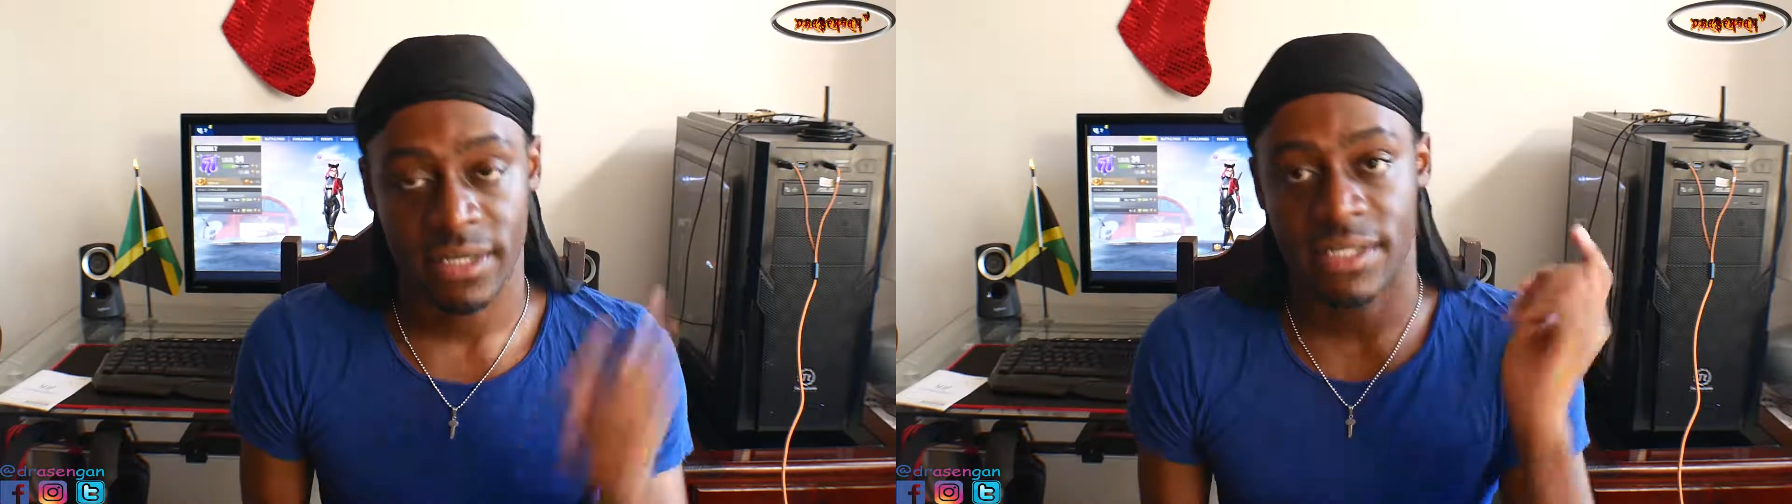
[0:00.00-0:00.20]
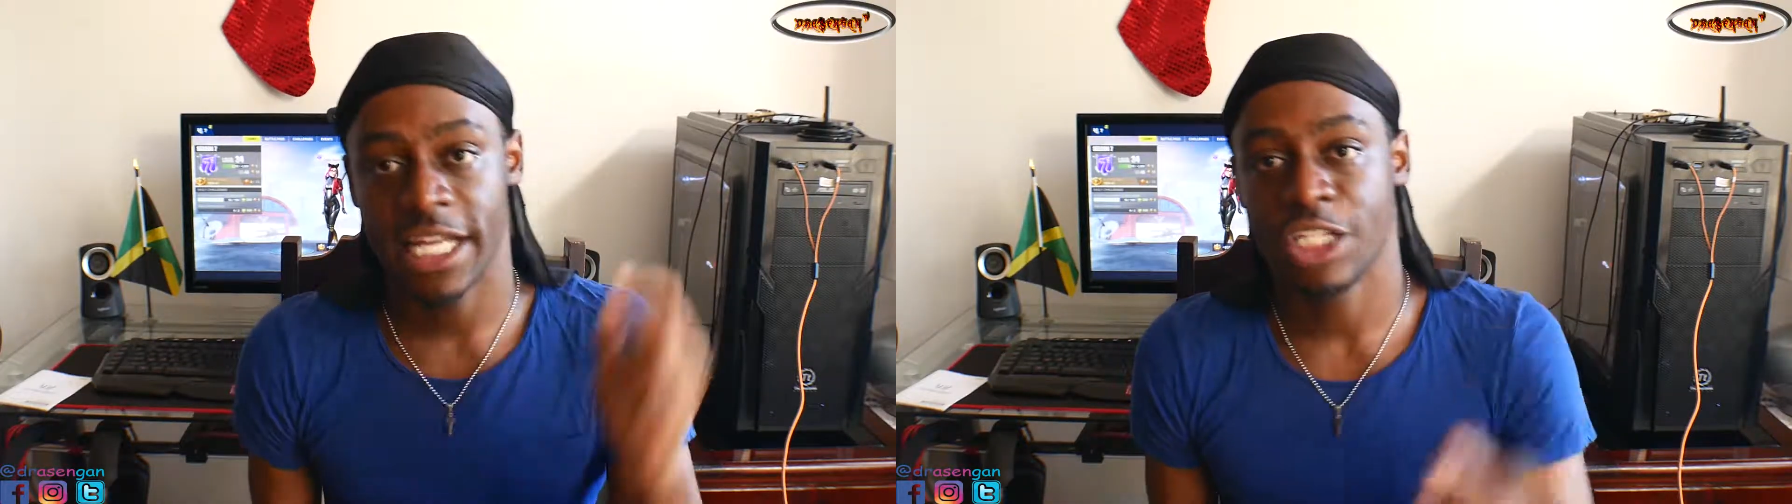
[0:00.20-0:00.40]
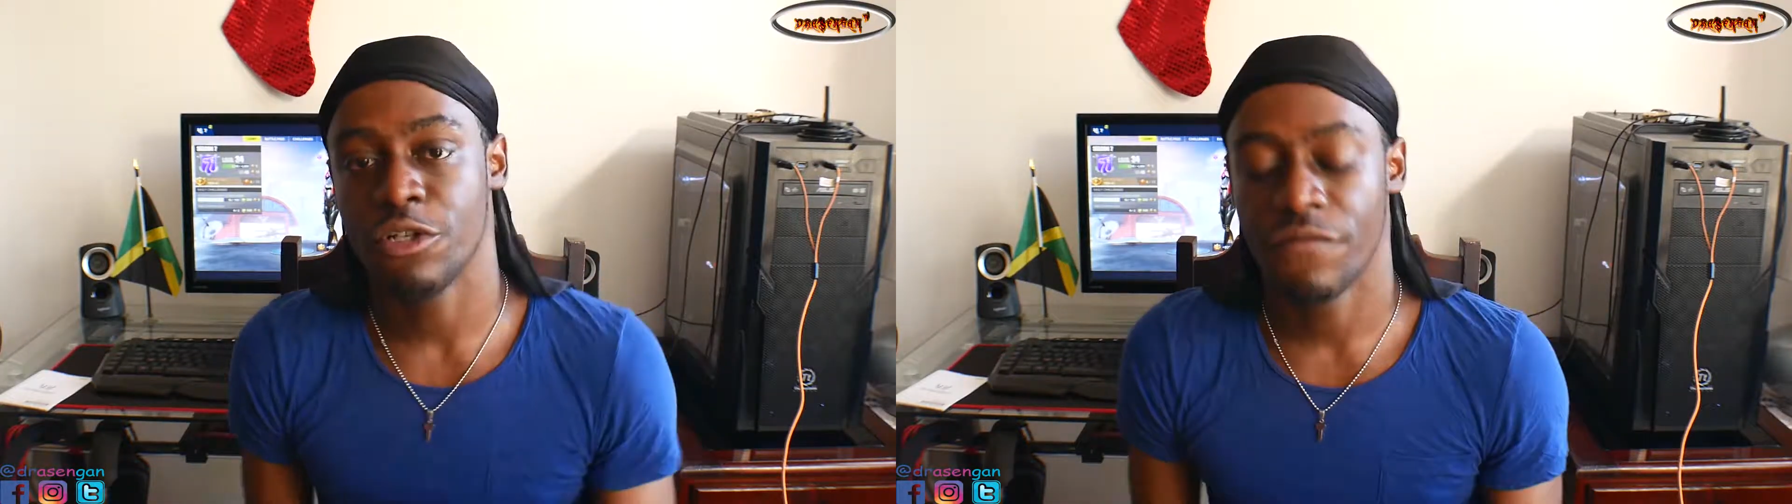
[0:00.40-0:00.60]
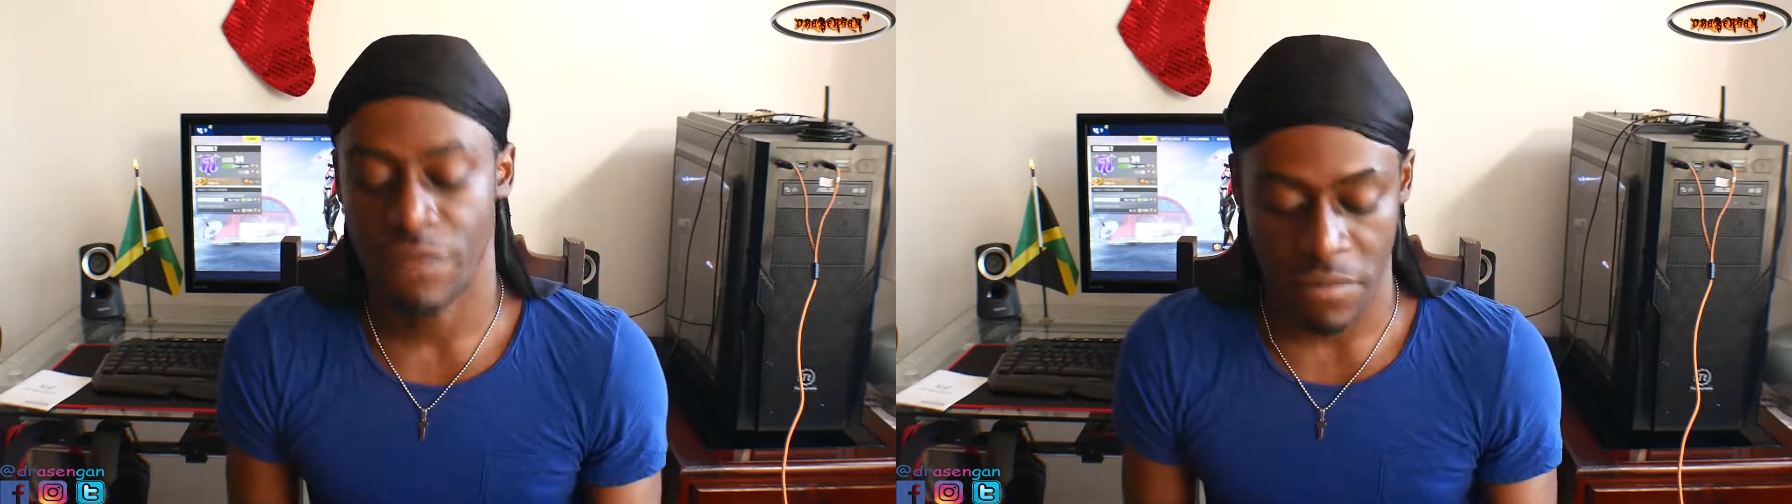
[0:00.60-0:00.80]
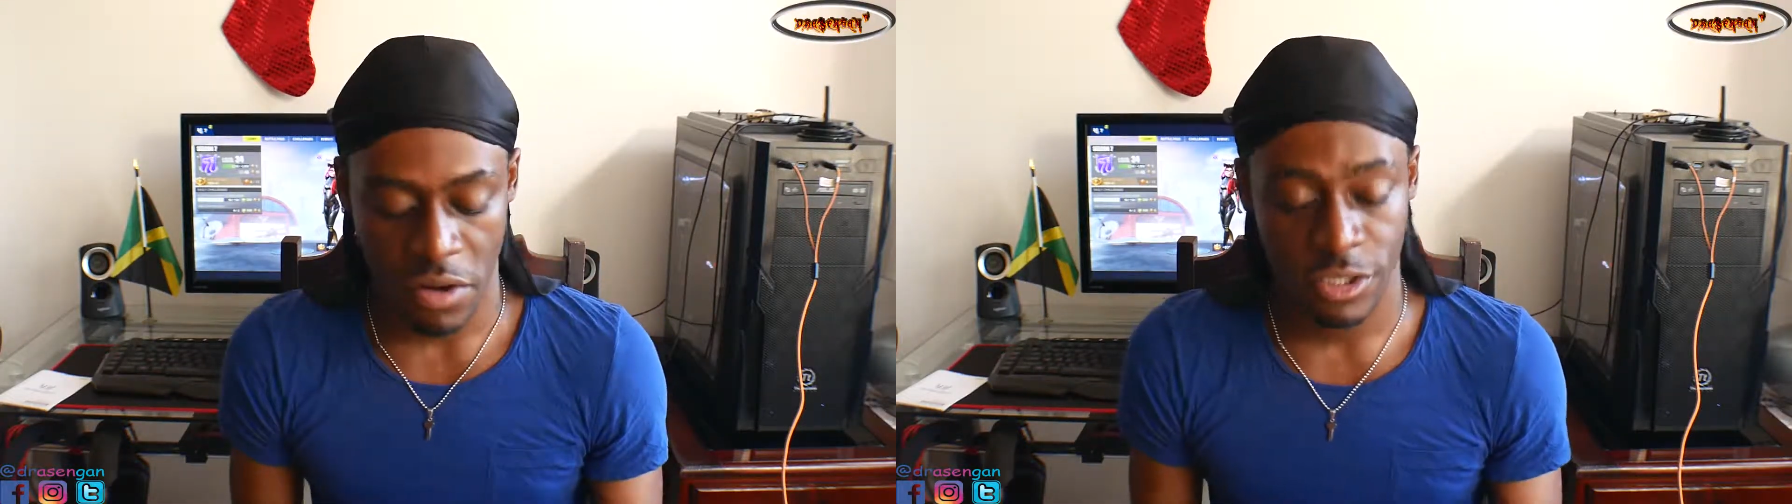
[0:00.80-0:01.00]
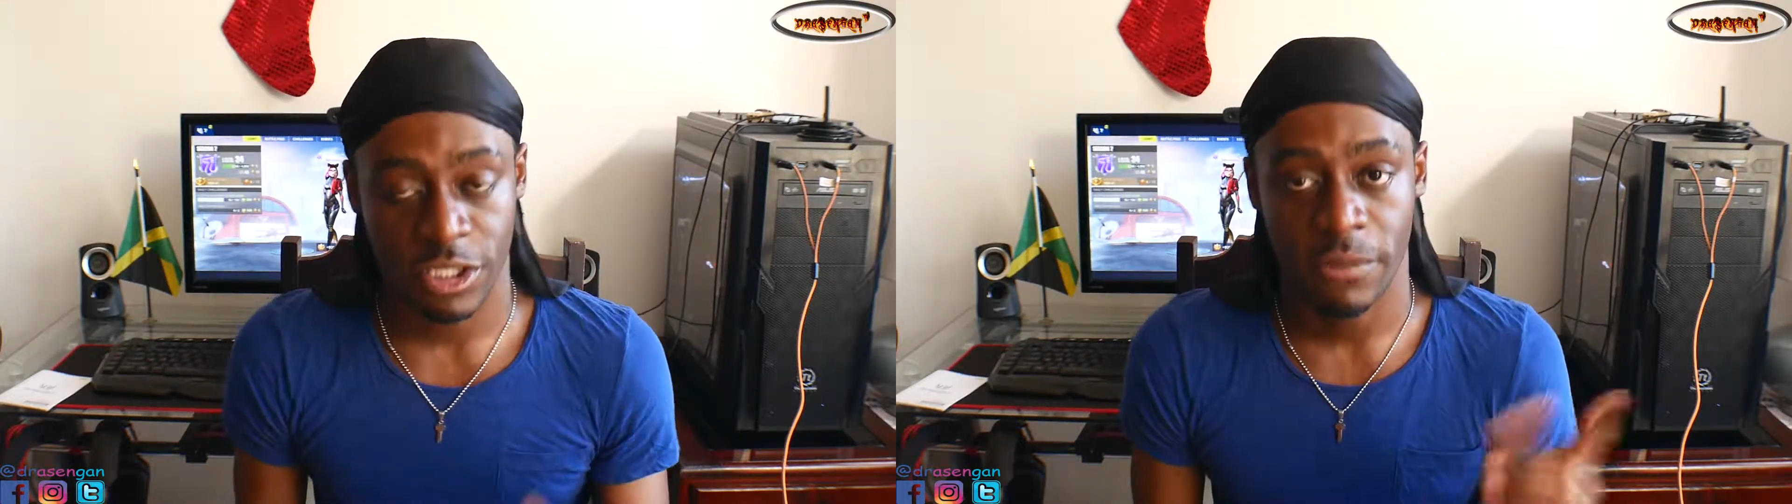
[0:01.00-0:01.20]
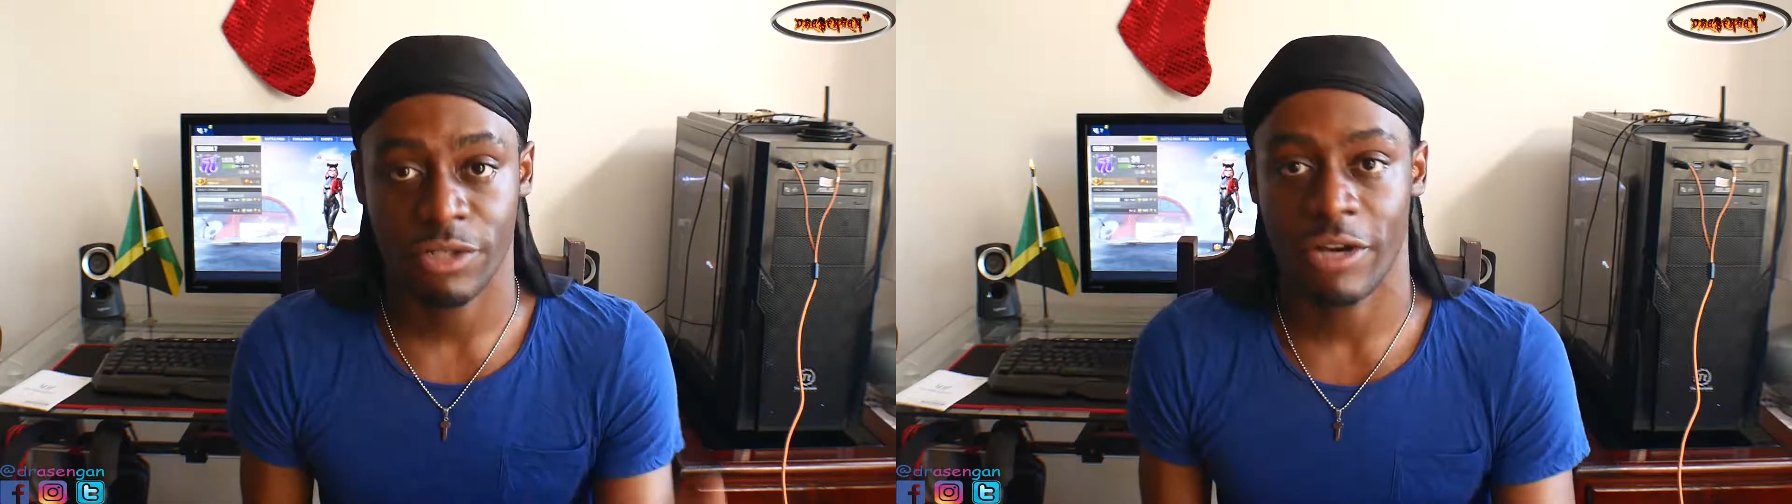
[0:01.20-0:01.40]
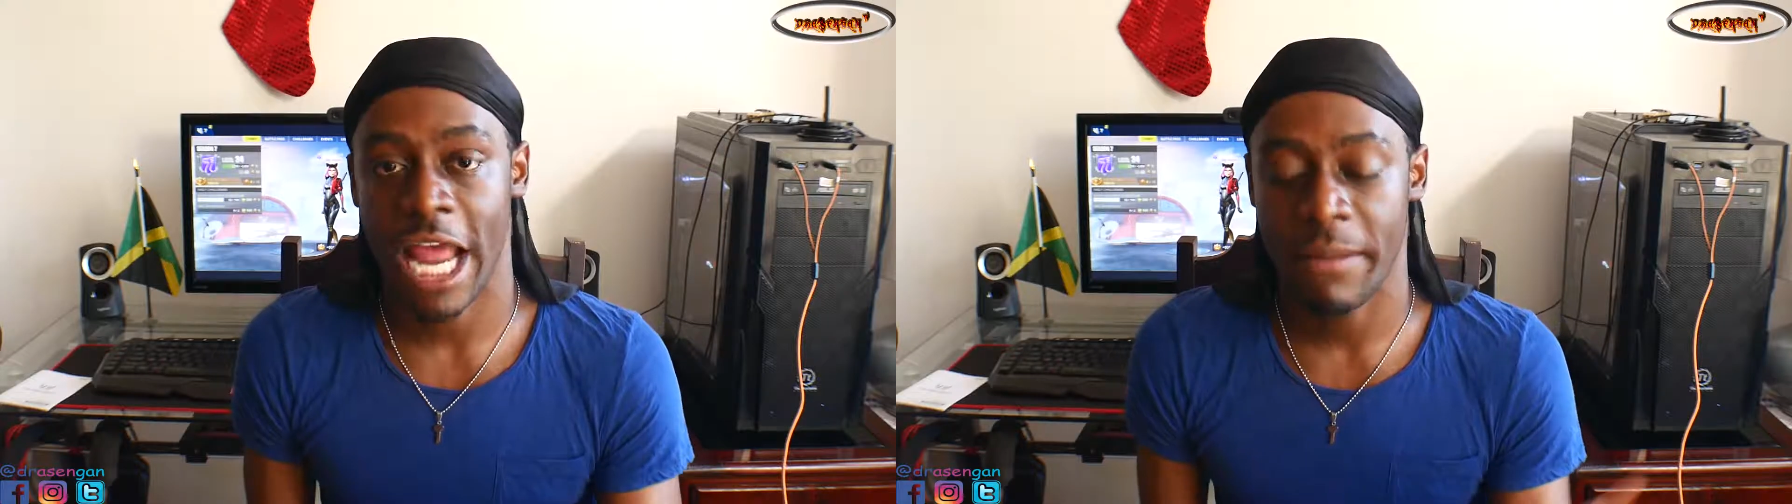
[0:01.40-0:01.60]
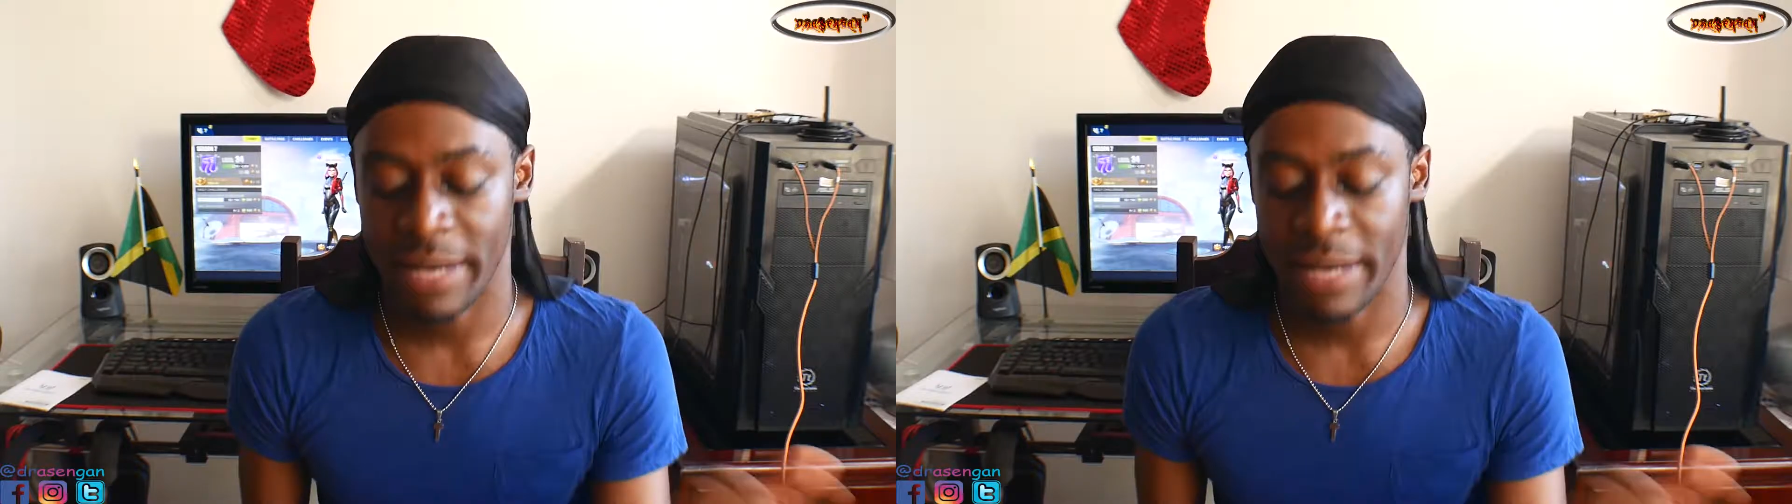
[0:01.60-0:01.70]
Stay tuned for more. Subscribe,